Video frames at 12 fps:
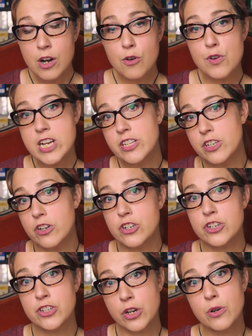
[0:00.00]

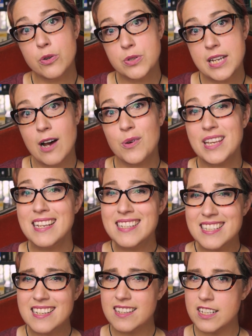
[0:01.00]
research shows how
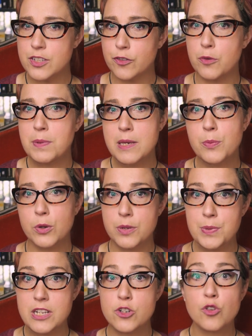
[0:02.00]
easy it is for people
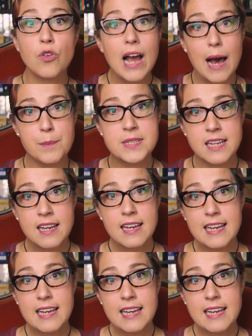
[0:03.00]
to be trapped